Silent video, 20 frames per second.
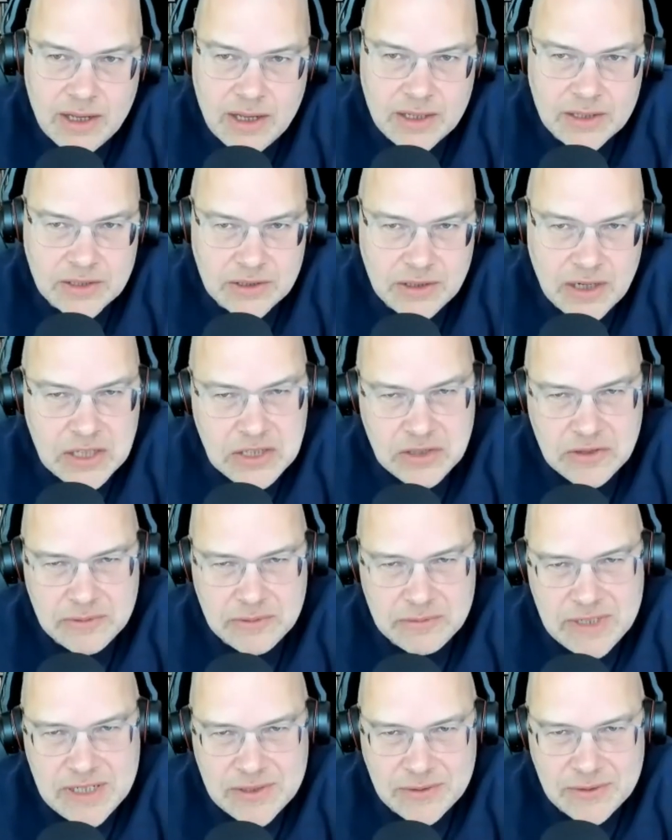under, under
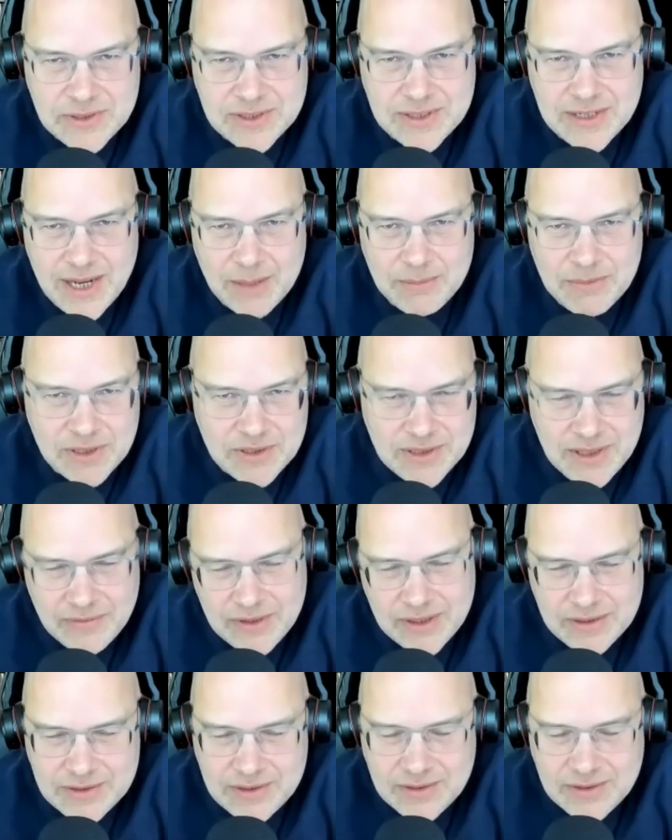the resources tab, because
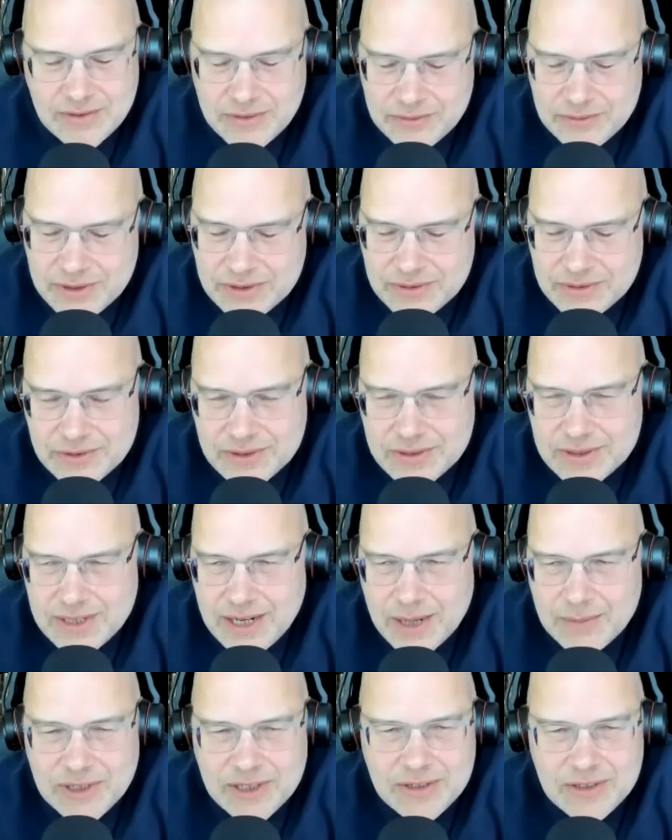everything's under the resources
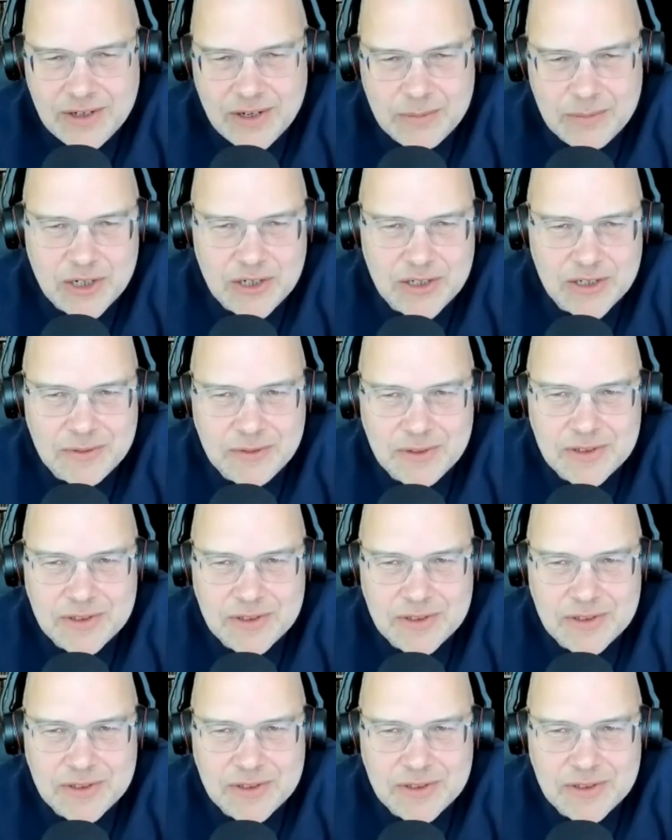tab, right? You know how marketing